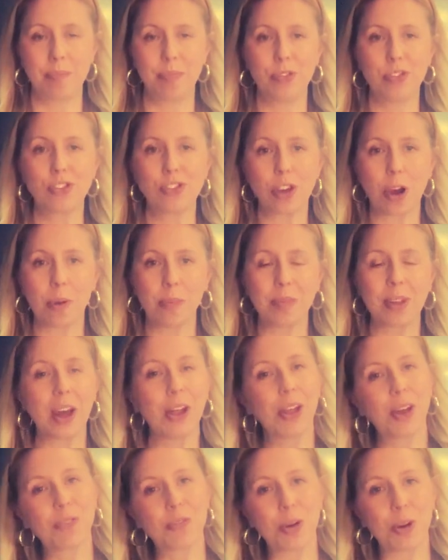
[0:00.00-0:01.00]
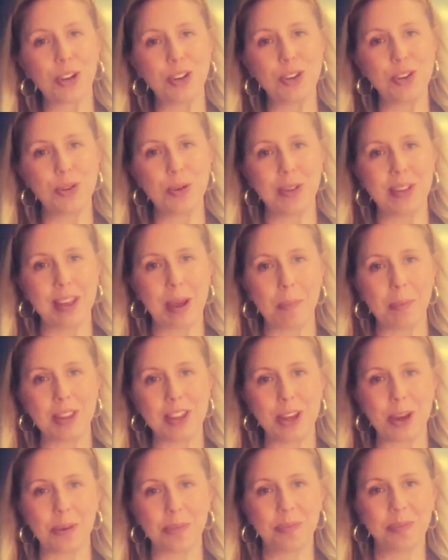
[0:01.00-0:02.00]
So I look forward to doing that with
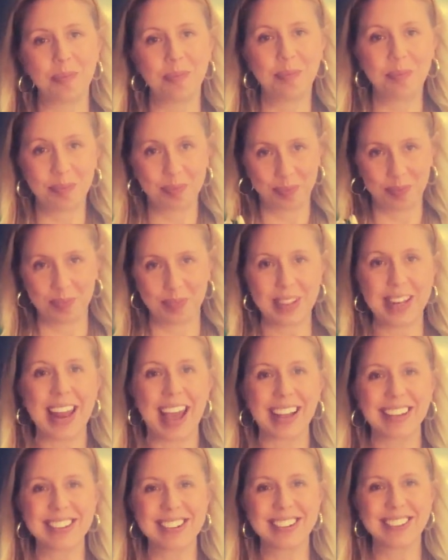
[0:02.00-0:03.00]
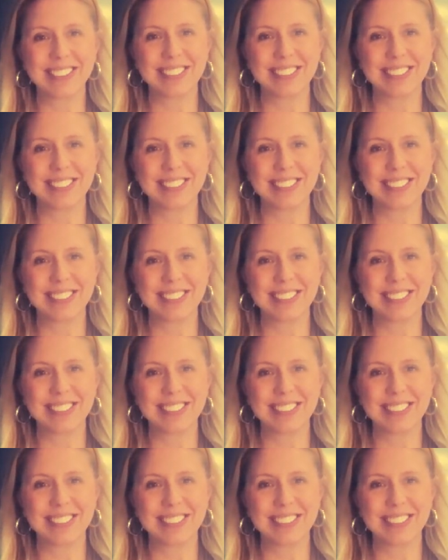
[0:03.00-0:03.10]
you next.